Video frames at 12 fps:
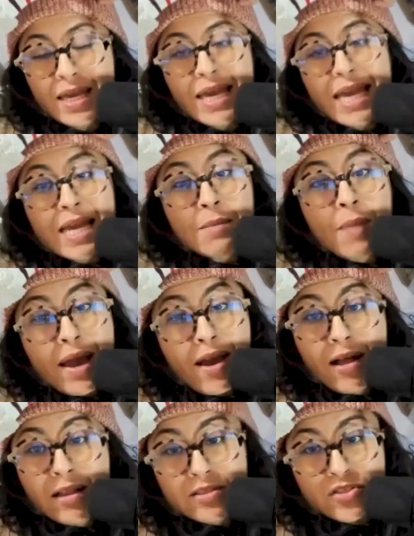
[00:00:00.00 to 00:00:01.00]
In
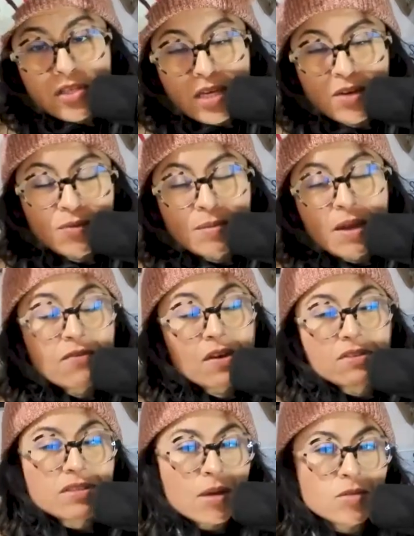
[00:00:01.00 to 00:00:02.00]
biology, one of my
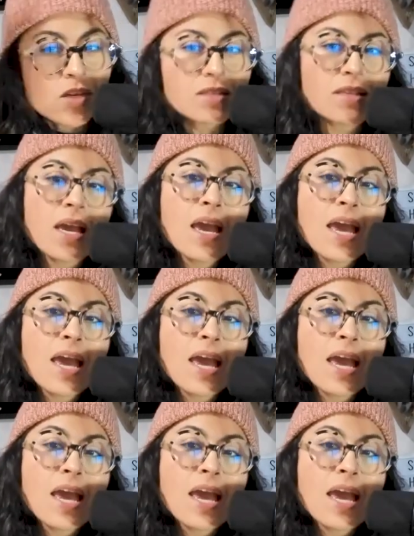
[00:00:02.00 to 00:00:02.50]
favorite subjects